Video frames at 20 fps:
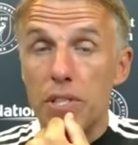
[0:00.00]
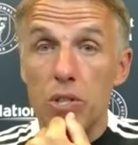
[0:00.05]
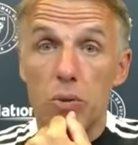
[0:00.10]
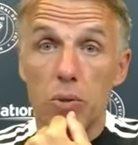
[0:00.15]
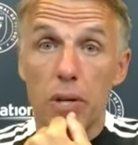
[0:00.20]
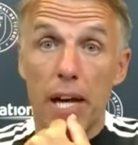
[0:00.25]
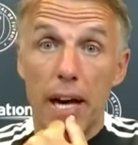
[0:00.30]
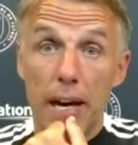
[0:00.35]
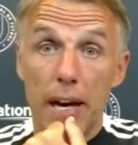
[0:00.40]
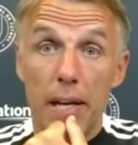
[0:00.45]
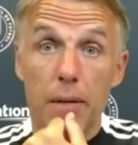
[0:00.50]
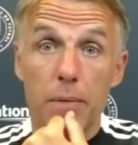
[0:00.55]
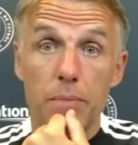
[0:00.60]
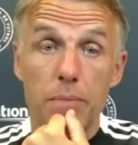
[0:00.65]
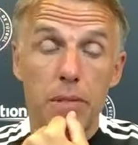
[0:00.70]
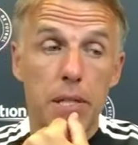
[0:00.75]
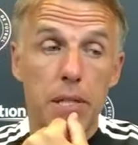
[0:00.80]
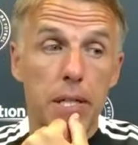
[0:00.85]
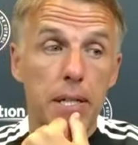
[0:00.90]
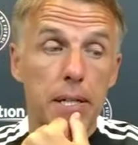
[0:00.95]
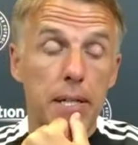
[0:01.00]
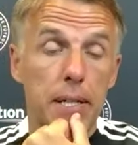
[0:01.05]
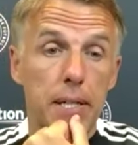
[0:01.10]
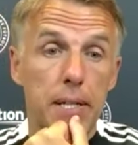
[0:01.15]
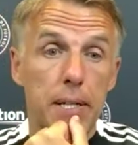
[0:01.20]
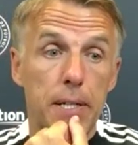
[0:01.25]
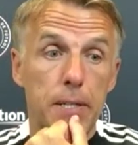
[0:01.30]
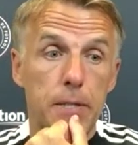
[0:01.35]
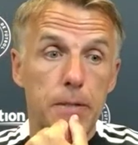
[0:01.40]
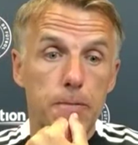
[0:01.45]
okay.
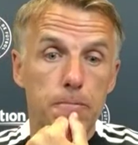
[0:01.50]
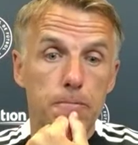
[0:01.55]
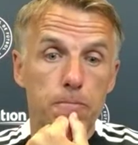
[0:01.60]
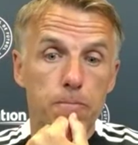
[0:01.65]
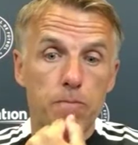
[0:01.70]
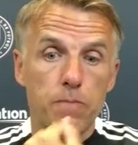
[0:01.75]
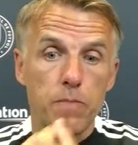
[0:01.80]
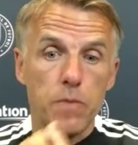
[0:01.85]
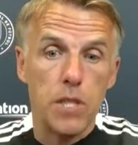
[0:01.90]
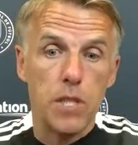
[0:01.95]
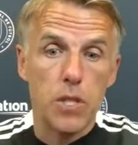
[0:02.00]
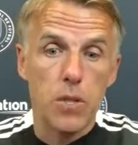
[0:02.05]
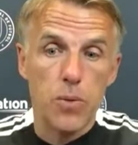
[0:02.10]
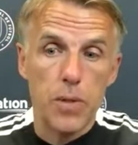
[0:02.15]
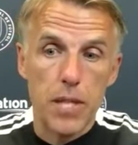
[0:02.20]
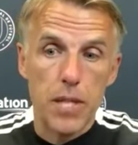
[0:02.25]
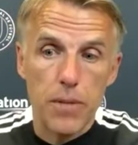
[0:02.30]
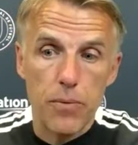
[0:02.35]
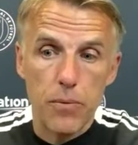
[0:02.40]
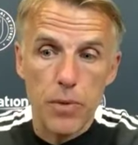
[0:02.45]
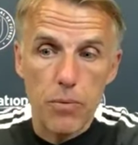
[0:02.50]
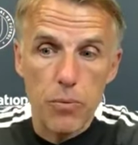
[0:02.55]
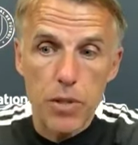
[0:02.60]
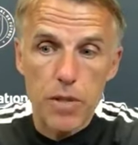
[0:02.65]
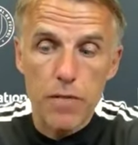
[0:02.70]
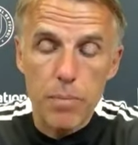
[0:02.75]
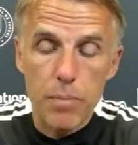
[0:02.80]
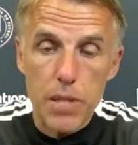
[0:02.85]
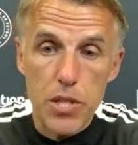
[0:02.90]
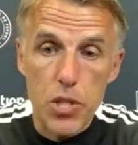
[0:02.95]

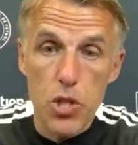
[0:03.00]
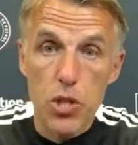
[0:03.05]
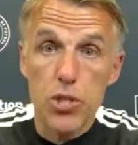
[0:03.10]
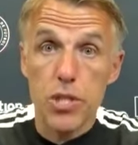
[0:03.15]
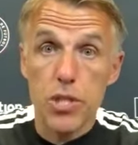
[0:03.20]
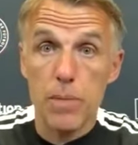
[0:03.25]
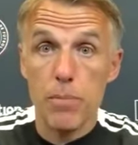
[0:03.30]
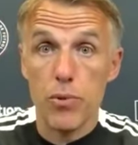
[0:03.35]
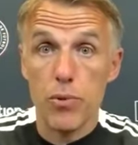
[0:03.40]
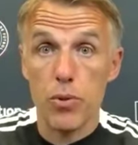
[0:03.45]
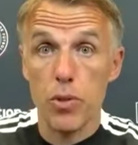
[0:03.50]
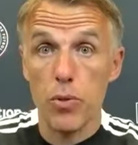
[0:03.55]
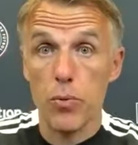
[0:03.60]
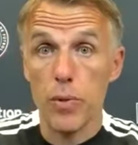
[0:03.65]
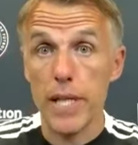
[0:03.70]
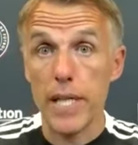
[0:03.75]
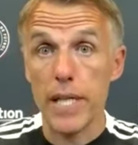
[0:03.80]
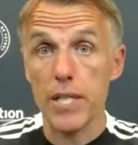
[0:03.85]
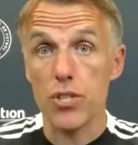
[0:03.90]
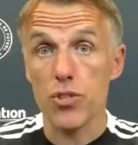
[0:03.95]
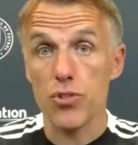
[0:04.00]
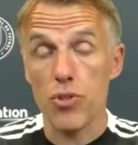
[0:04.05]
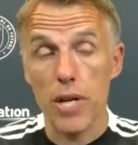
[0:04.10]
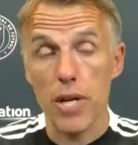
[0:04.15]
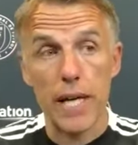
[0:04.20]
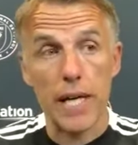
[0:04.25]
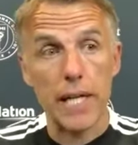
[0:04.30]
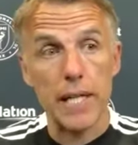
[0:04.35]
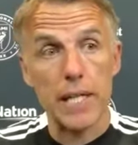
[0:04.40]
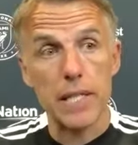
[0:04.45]
We've been nursing him through the week. He's
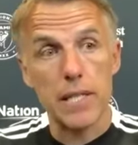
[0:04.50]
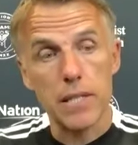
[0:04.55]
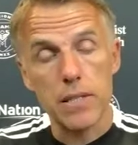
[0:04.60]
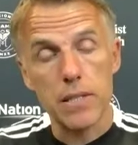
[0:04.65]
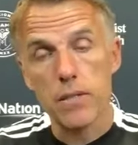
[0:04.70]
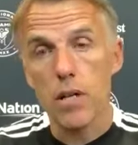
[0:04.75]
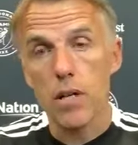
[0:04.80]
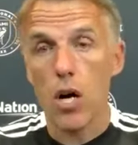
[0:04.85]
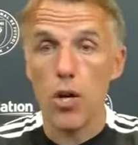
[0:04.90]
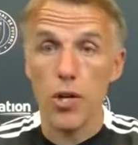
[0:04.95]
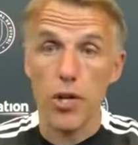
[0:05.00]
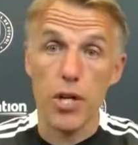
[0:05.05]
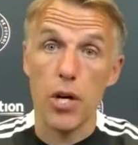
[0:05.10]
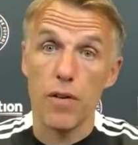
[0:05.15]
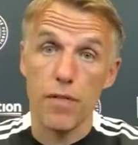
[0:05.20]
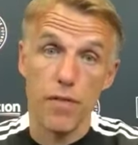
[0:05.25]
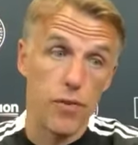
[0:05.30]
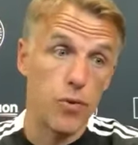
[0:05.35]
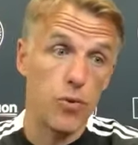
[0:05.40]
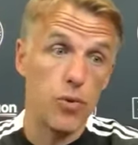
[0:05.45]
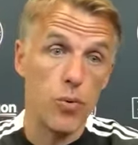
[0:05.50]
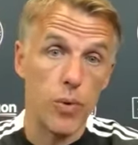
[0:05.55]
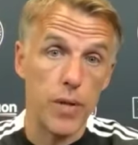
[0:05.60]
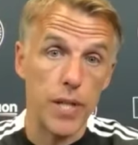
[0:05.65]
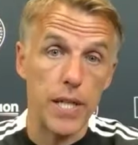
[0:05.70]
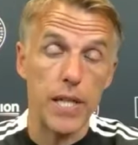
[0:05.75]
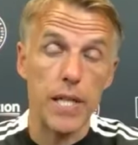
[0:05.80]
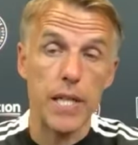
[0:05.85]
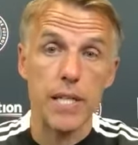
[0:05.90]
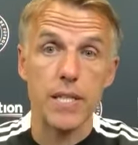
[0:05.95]
trained on and off through the
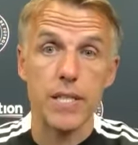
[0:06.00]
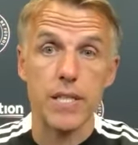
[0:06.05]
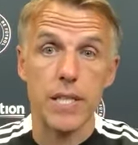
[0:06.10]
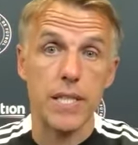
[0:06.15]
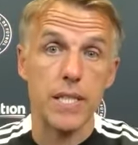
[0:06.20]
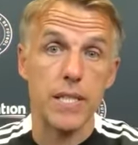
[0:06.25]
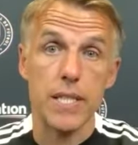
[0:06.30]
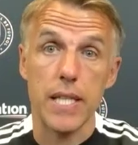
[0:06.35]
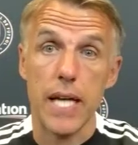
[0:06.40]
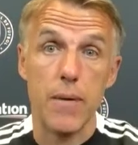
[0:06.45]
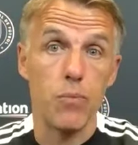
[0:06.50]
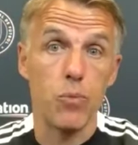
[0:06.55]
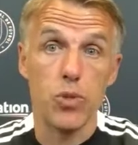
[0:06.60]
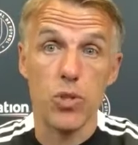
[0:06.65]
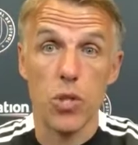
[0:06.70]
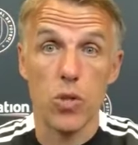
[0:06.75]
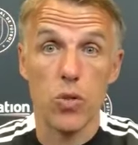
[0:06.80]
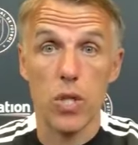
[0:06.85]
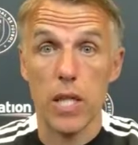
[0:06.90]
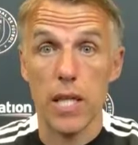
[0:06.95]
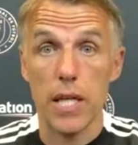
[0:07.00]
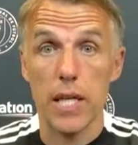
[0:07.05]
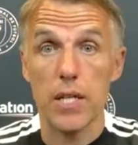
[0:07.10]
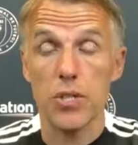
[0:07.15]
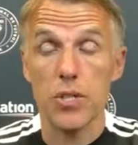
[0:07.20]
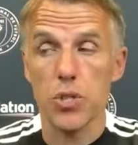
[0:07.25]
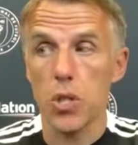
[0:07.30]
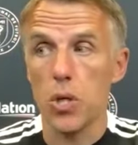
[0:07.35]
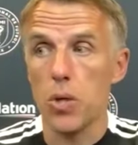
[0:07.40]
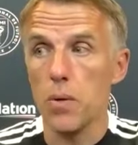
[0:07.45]
week. His scan was all clear,
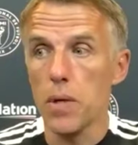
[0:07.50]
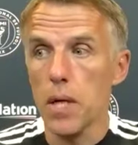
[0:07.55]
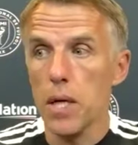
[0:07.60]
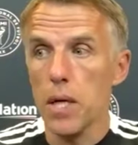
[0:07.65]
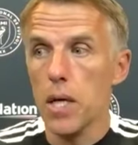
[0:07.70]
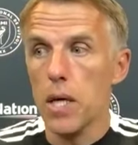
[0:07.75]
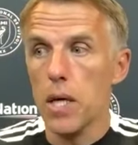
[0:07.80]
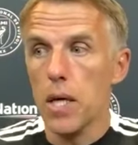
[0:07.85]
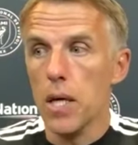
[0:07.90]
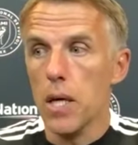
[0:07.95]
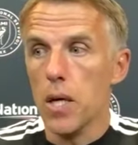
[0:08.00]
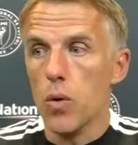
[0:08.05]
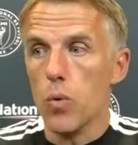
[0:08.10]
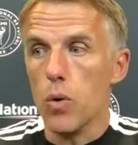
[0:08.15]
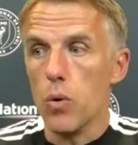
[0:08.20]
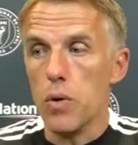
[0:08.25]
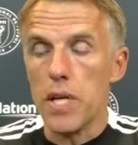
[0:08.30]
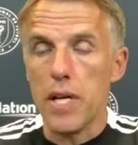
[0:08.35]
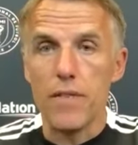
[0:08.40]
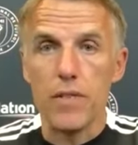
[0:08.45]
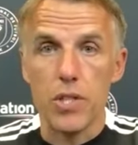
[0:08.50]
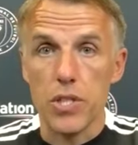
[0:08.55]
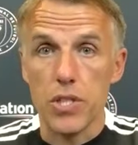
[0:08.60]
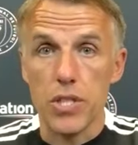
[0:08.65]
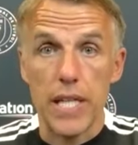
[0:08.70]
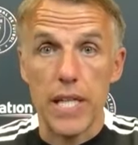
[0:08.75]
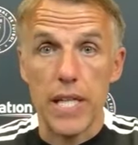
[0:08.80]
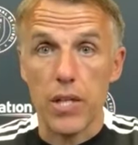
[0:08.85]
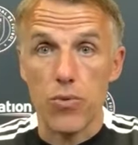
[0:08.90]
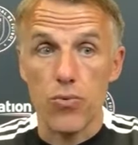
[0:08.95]
so we were never going to
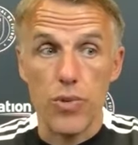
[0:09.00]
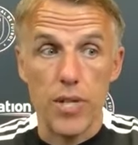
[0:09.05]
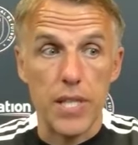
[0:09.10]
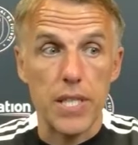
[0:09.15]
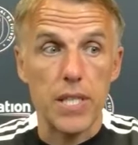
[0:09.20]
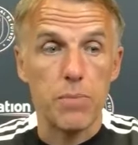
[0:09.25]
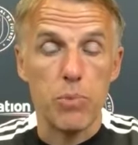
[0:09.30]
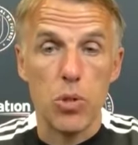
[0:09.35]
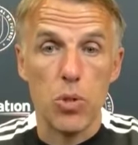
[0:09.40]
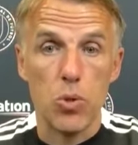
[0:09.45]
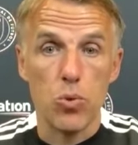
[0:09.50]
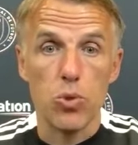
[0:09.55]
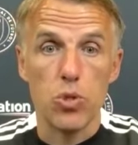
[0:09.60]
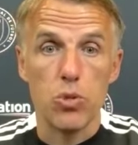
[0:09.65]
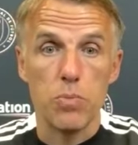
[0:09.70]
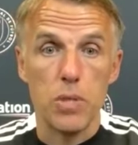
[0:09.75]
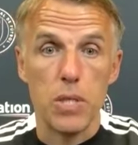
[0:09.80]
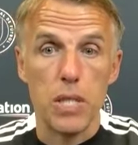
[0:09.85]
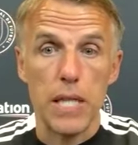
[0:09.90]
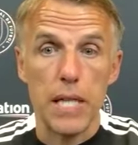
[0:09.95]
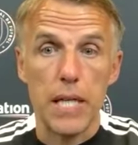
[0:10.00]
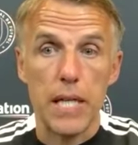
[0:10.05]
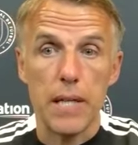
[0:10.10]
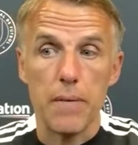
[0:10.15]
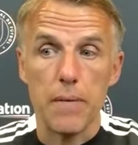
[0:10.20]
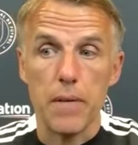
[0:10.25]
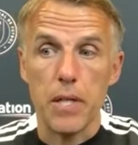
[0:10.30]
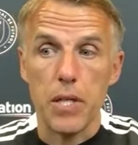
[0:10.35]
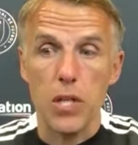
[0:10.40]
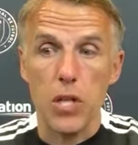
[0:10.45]
take a risk. But ultimately,
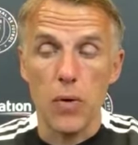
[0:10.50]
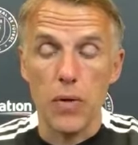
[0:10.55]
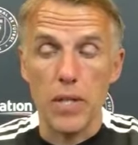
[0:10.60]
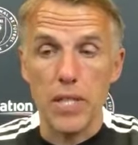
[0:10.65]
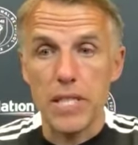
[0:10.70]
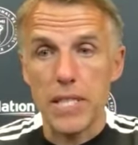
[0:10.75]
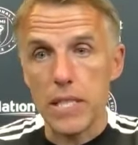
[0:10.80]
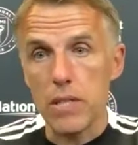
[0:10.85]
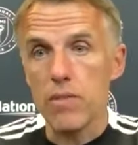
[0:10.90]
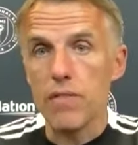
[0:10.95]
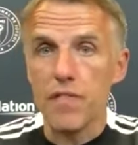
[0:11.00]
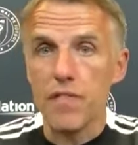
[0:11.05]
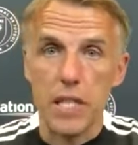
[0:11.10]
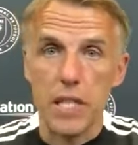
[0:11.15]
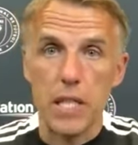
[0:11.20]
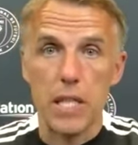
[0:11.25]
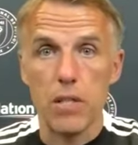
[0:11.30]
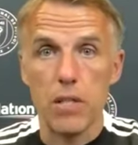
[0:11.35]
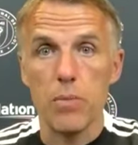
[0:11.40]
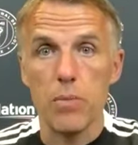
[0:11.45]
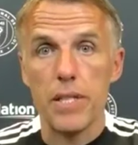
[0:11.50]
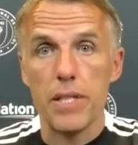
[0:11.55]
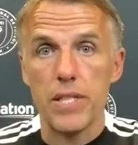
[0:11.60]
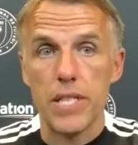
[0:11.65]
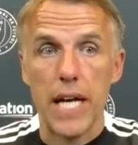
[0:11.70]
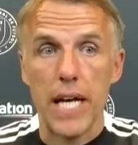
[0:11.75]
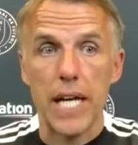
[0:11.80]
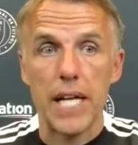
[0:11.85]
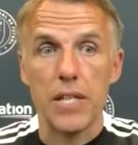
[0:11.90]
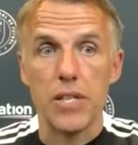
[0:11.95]
he's still feeling a little bit of
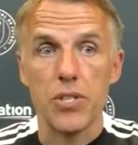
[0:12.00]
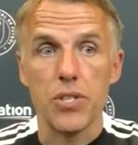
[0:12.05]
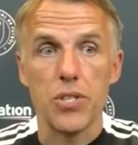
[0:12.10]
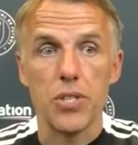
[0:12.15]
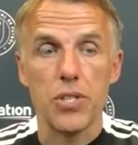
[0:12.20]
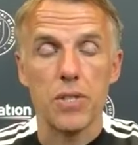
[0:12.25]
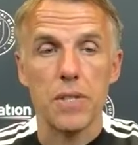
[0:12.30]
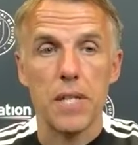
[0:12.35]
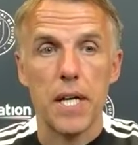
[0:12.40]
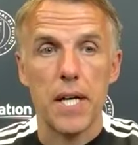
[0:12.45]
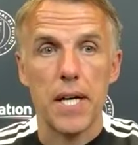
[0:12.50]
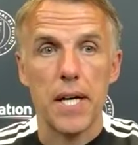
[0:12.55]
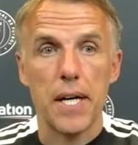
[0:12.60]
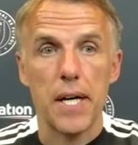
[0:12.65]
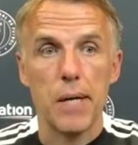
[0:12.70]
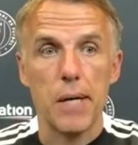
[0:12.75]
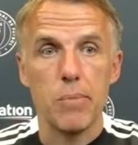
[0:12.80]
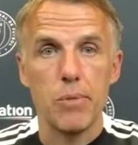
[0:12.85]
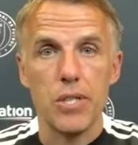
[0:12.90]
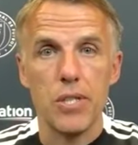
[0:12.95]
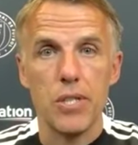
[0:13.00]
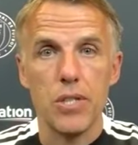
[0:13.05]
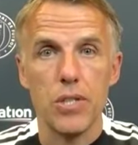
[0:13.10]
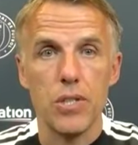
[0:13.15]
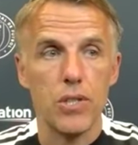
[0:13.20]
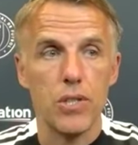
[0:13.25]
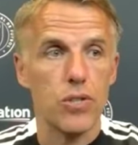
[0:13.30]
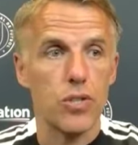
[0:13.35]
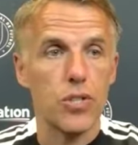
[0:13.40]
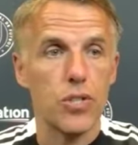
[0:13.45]
tightness. But
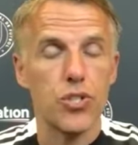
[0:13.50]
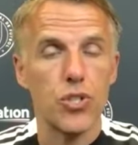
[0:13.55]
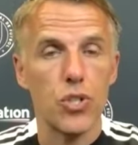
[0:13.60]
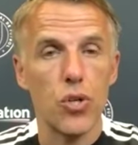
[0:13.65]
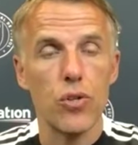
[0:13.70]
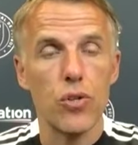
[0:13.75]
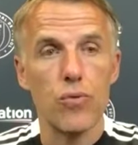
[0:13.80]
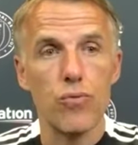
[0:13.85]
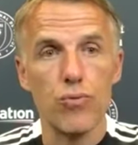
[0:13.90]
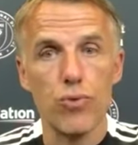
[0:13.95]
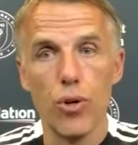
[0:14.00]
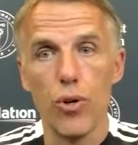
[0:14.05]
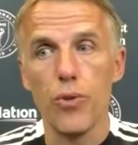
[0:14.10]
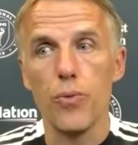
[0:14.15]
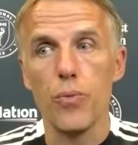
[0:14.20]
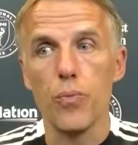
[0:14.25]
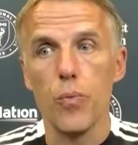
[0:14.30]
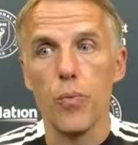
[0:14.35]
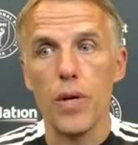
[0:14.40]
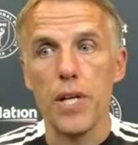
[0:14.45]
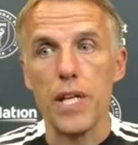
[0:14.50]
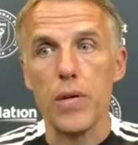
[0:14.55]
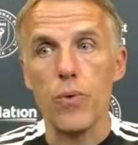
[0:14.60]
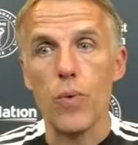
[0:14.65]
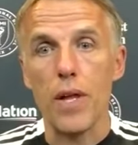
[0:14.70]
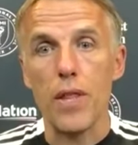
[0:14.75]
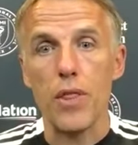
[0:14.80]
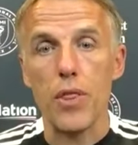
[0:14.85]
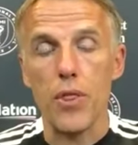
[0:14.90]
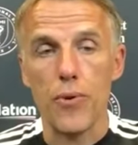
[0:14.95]
you saw the run when he
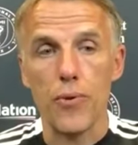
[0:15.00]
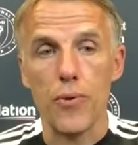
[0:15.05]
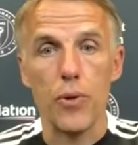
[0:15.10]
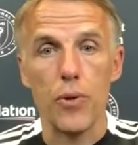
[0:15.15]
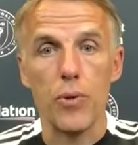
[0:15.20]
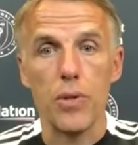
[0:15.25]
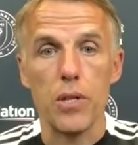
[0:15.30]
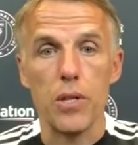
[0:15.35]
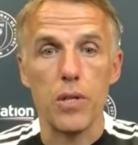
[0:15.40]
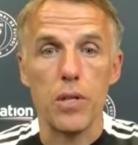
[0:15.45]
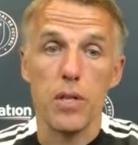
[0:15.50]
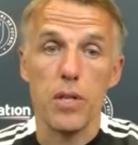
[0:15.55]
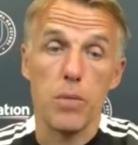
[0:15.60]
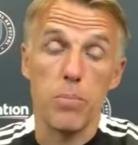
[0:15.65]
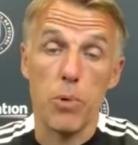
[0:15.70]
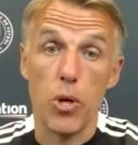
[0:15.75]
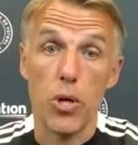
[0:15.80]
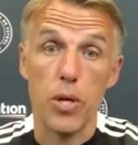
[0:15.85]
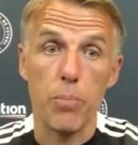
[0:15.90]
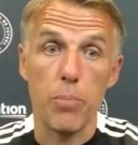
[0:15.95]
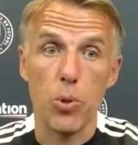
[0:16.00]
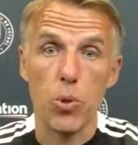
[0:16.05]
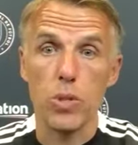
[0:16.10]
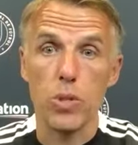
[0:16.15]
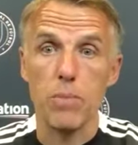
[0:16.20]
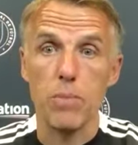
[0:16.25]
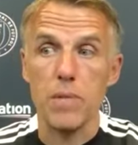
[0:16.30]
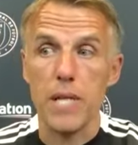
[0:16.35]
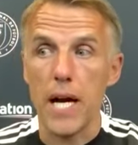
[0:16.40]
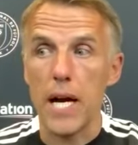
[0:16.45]
went through and the boy pulled him